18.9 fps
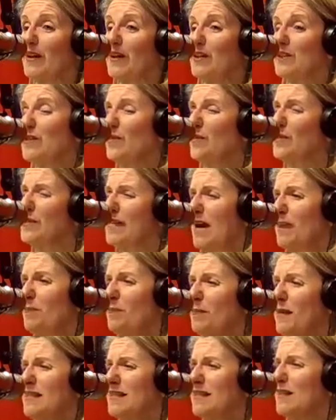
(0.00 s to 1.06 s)
So was that
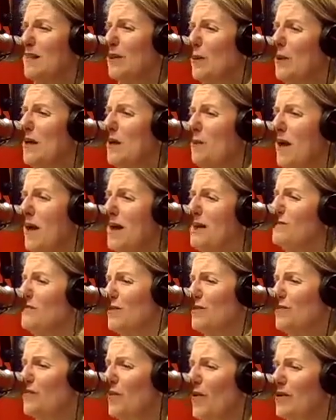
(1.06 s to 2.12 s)
basically what you meant
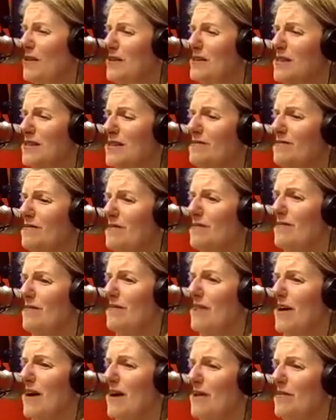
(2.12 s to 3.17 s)
as far as
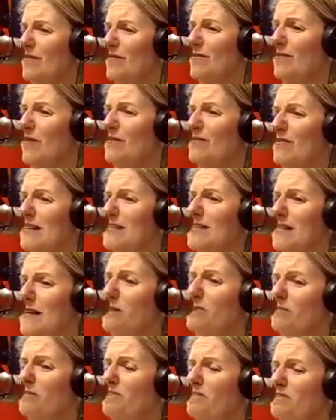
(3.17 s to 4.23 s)

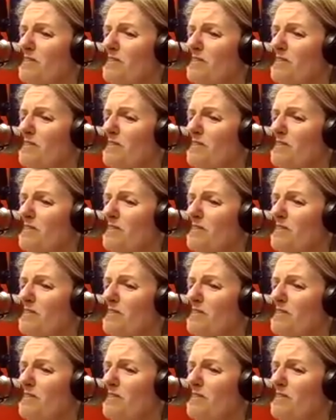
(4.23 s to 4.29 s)
investing?